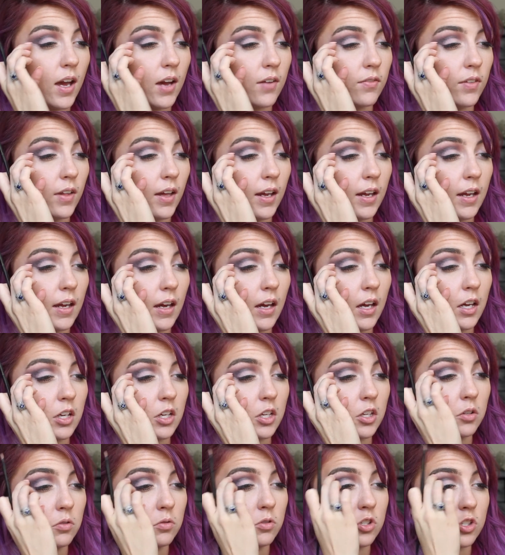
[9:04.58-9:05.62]
have like a
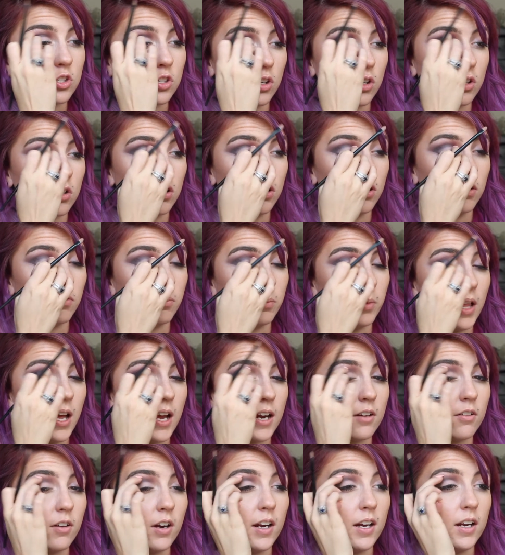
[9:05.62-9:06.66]
huge circle of
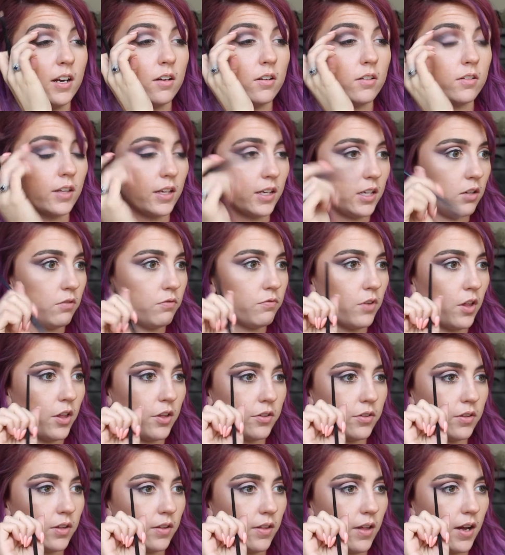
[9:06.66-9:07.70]
black right here, like you
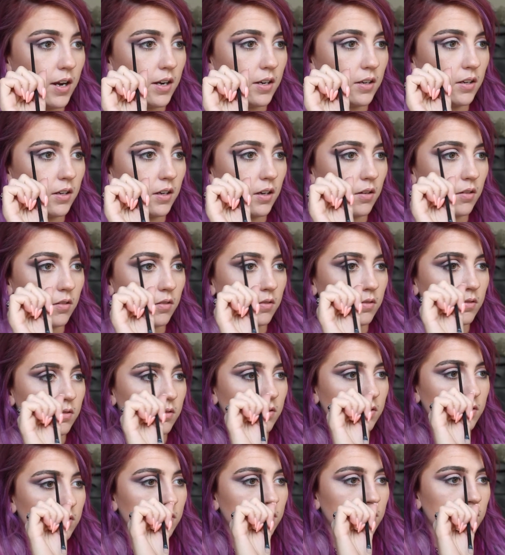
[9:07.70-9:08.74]
follow the line and you go
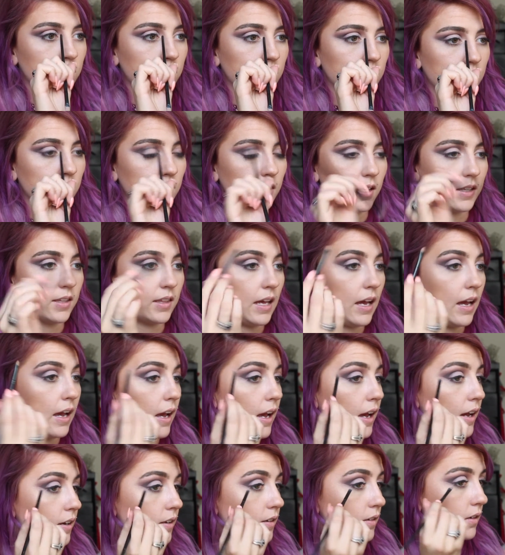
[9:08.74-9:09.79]
like
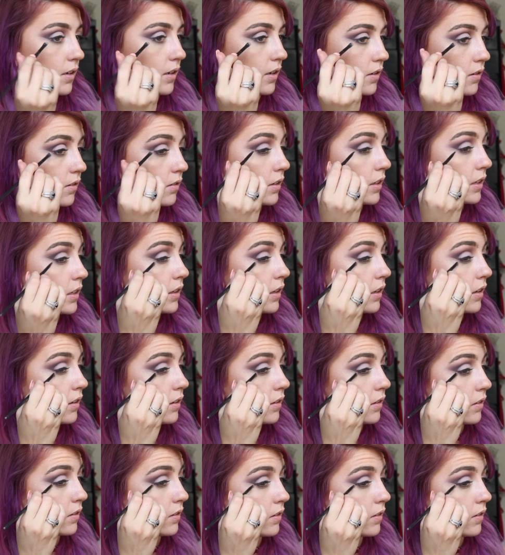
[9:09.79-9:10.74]
that. I don't like that.